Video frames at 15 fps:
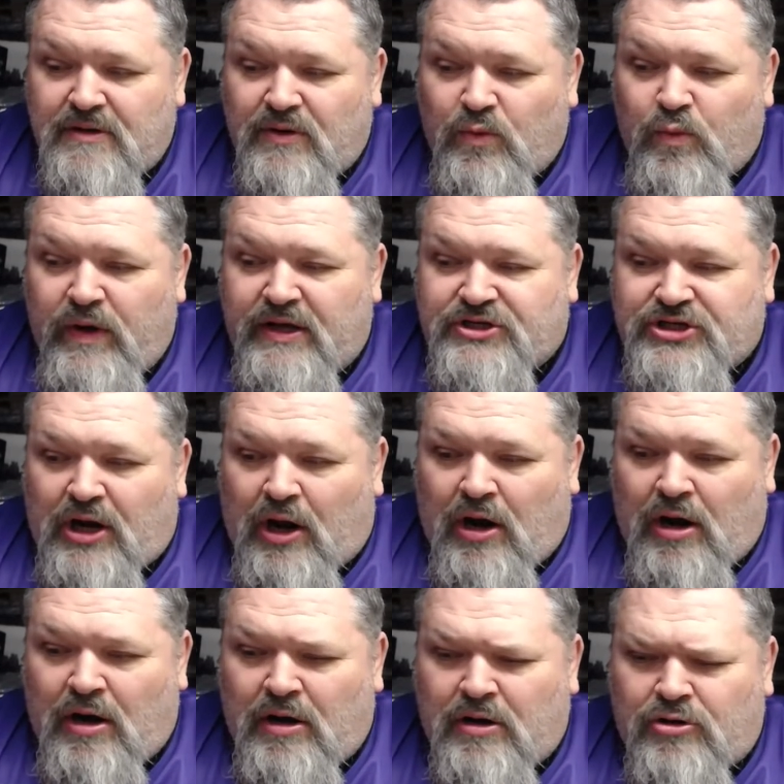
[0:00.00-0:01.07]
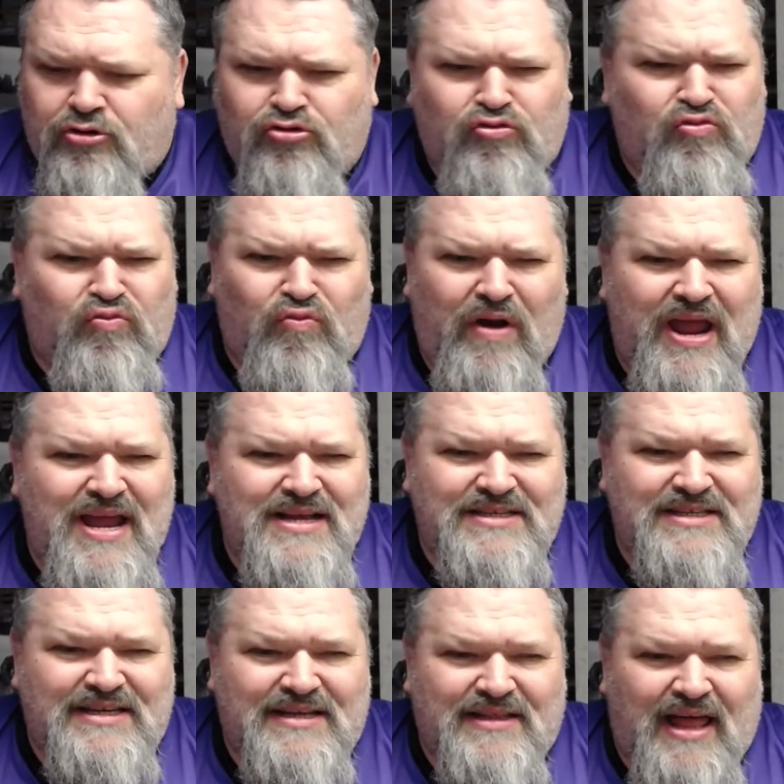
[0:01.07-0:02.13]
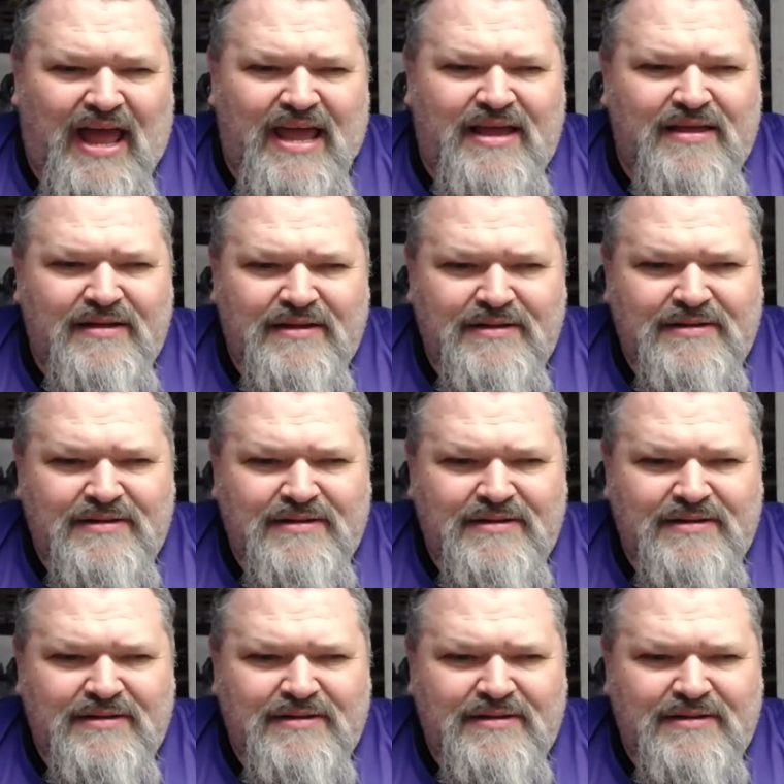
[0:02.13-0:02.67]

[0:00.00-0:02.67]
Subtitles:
which are crazy like